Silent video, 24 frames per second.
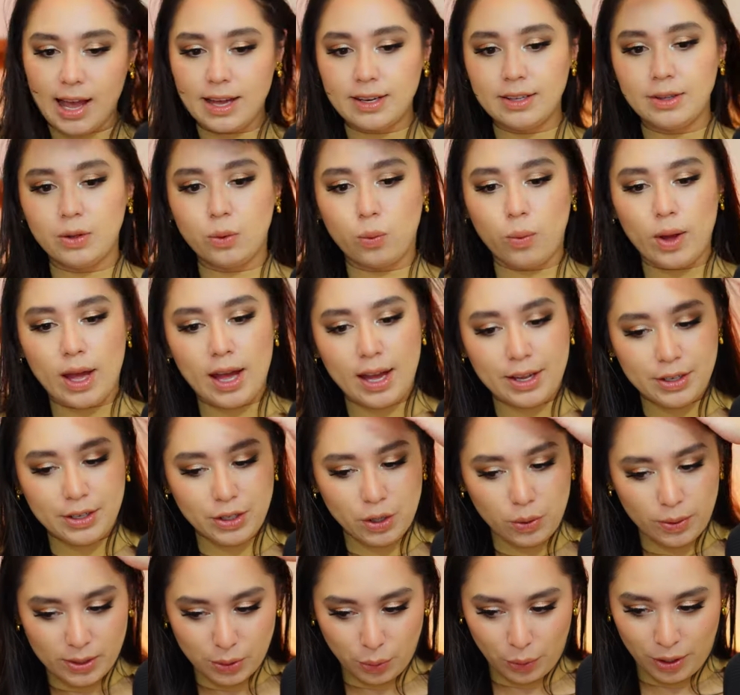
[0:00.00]
And the way I
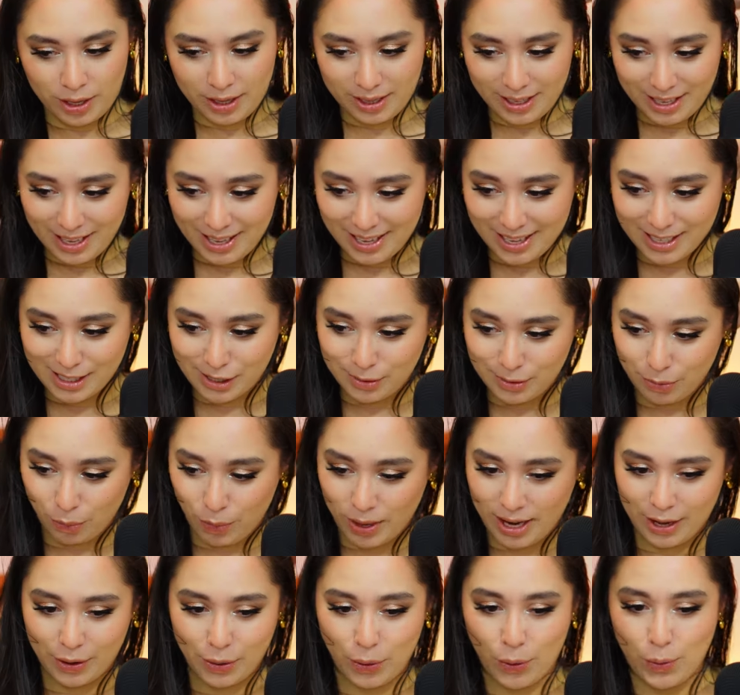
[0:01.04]
know it's oily is
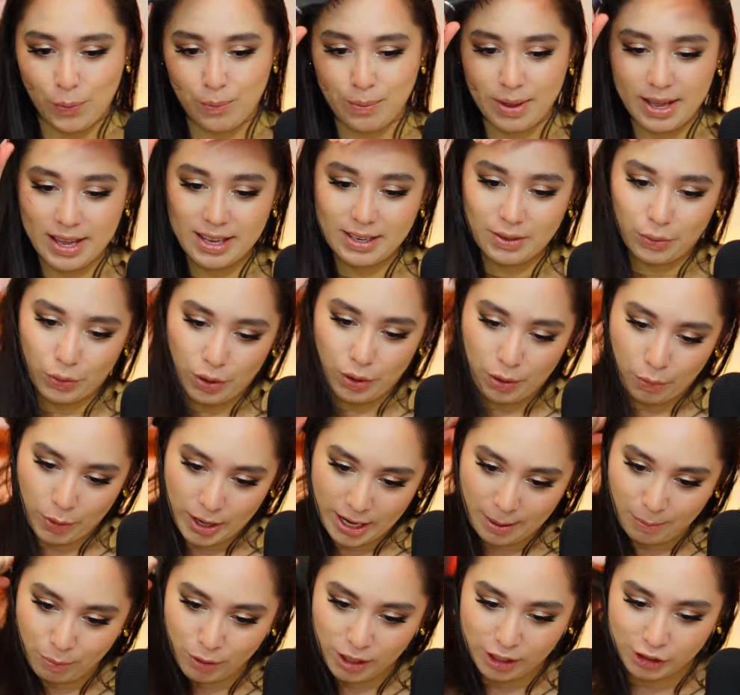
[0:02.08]
when I comb it or when
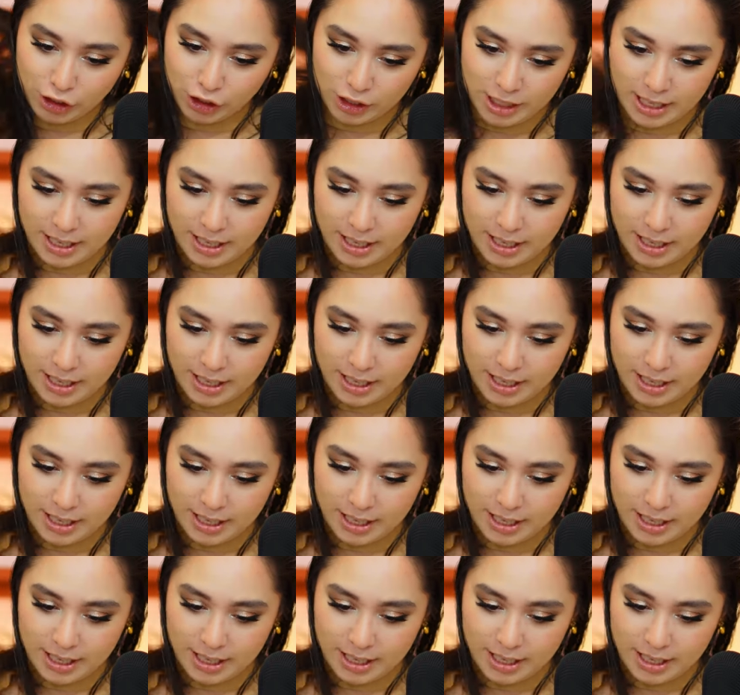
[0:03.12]
I brush